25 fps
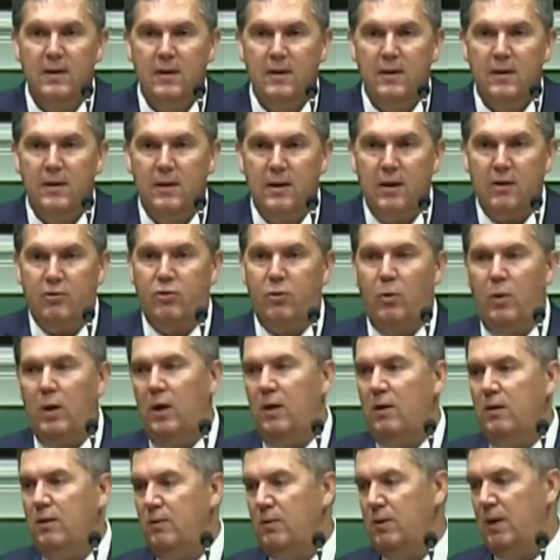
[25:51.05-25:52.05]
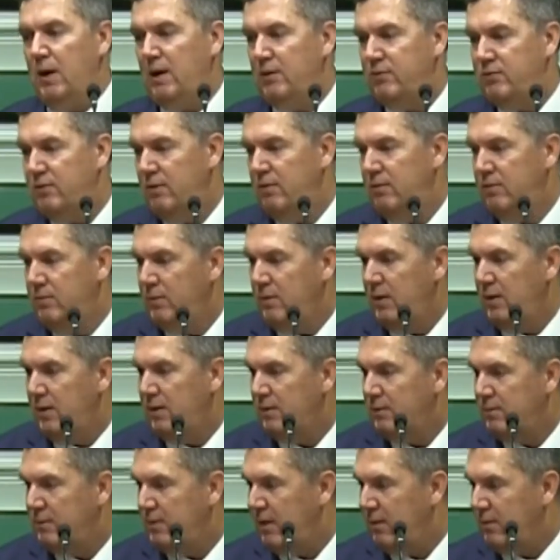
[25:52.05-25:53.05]
And I said,
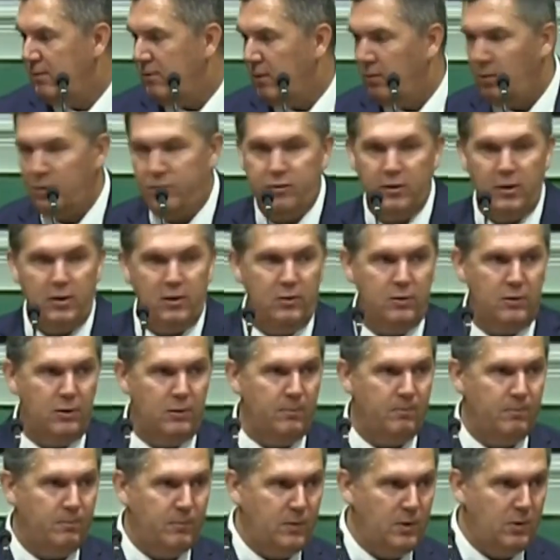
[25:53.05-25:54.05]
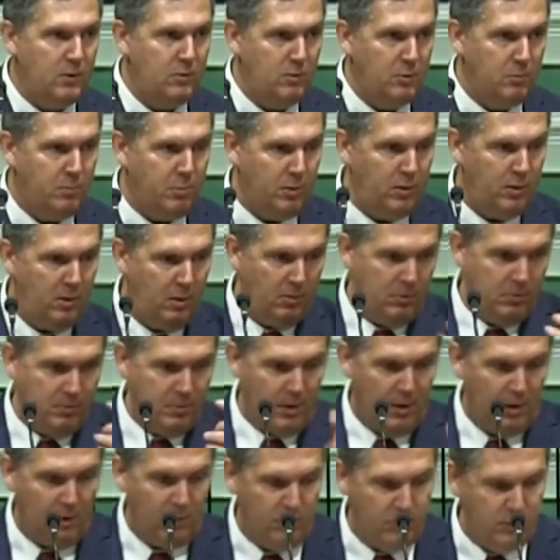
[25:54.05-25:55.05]
well, tell you what you need to do. You're pulling up the
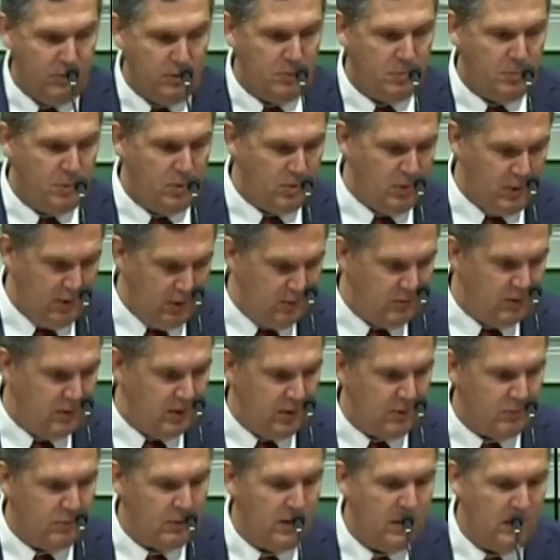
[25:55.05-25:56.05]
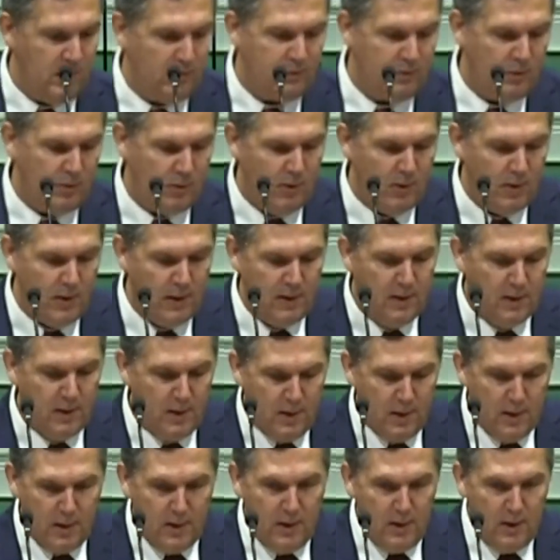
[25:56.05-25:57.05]
pornography computer. He said, that's right. I said, all right.
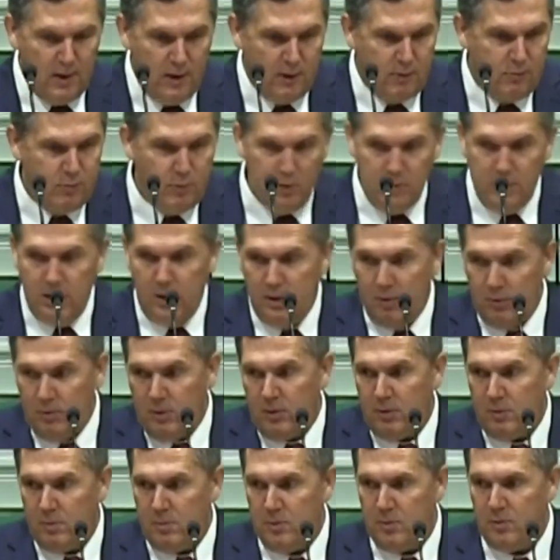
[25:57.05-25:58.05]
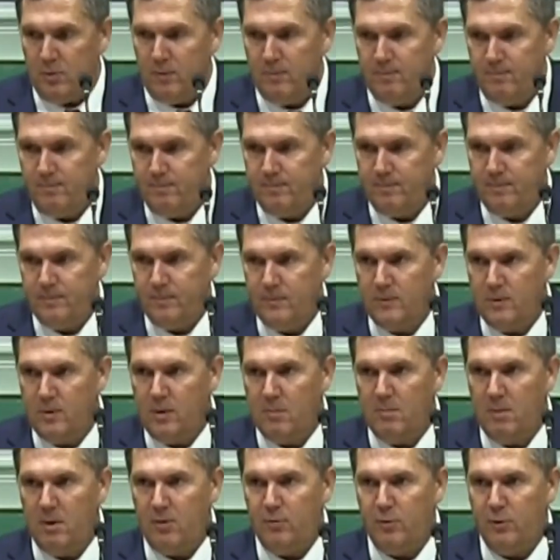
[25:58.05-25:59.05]
I said, well, you need to get rid of the computer. So
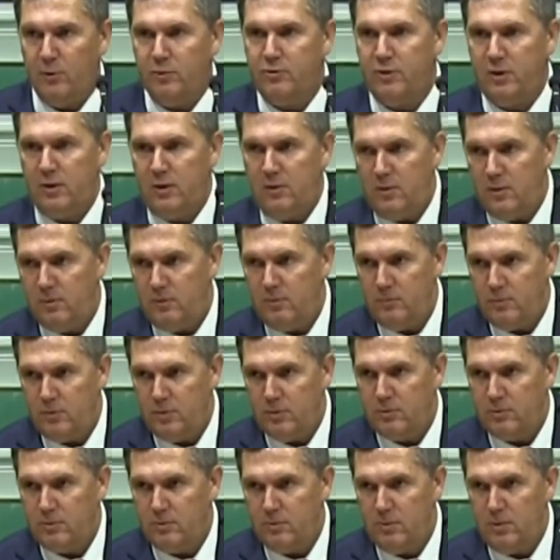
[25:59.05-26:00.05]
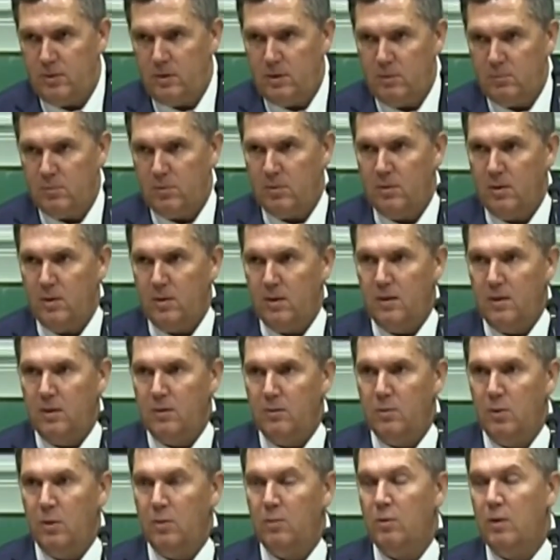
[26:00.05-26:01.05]
that'd be the first thing you do. Just need to get rid.
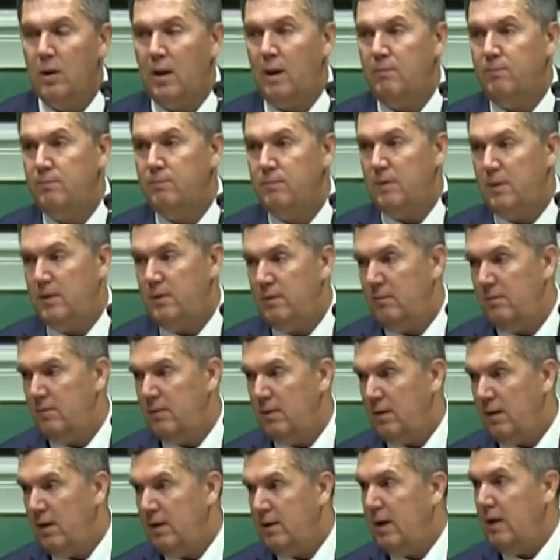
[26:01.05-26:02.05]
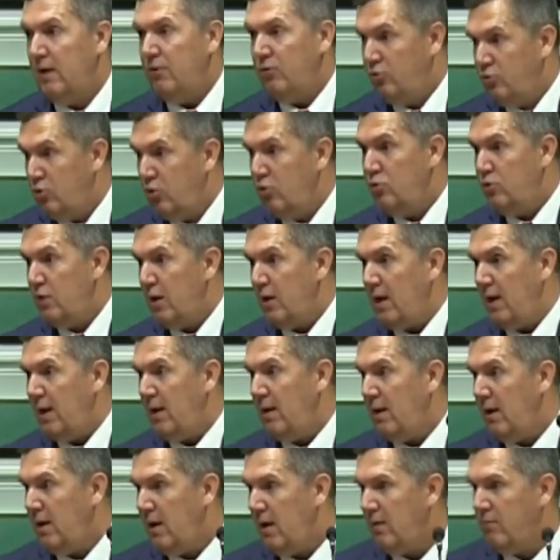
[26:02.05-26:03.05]
Well, I can't do that.
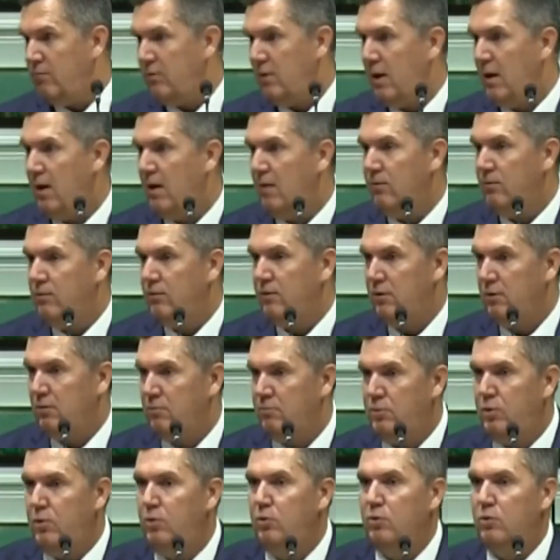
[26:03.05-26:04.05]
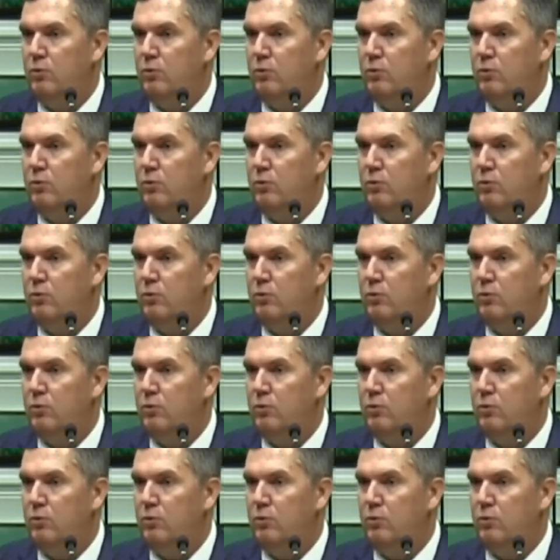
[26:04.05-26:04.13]
I have to have the computer